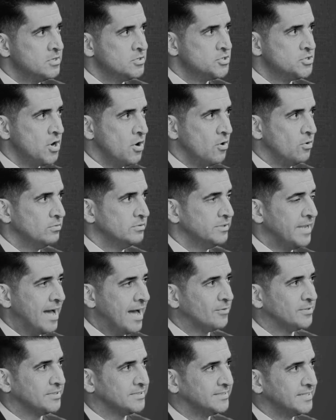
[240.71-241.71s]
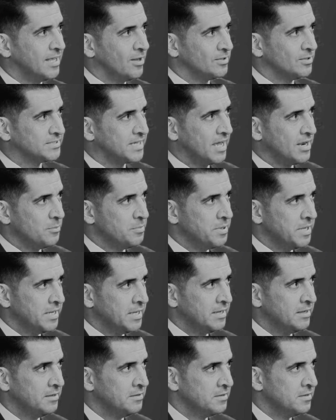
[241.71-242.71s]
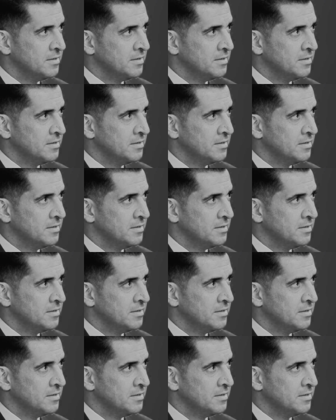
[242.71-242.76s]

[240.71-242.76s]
So now the sale is going to be,